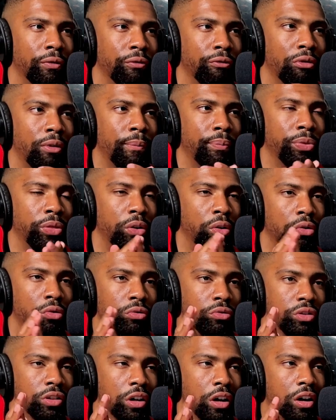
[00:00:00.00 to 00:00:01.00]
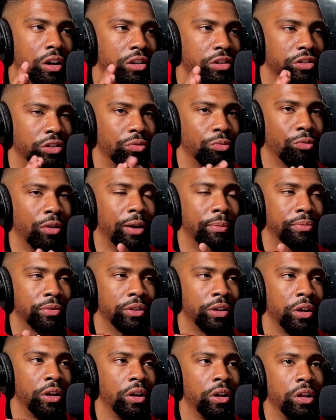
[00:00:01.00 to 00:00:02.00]
from those constant reps
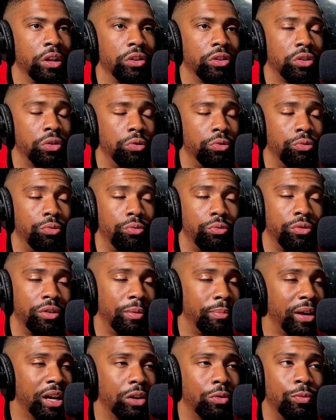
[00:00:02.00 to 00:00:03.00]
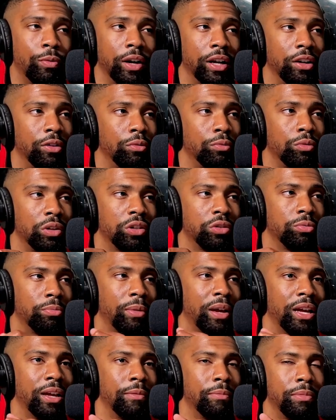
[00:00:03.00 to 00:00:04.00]
to the big win, which
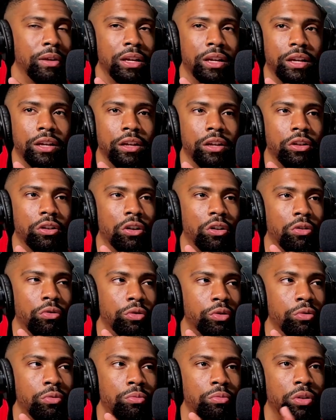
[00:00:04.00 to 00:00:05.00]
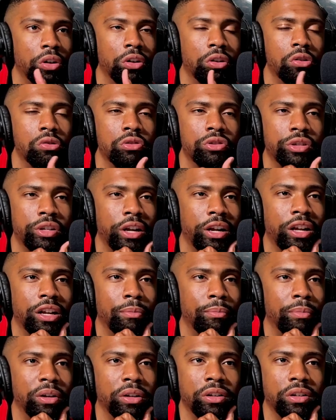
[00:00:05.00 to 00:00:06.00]
may be, you know, you negotiating
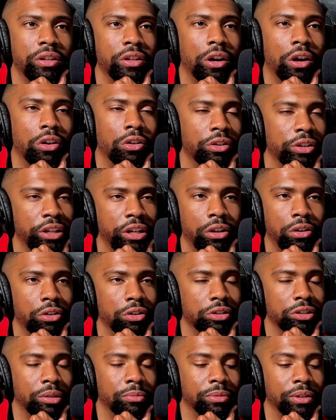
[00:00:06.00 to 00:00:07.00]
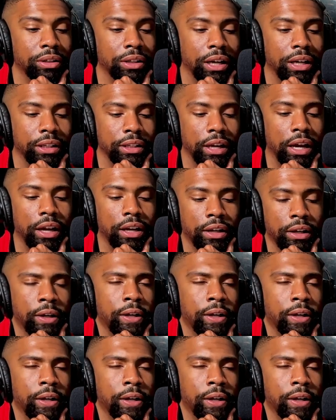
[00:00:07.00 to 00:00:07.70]
$1 million deal or something like that.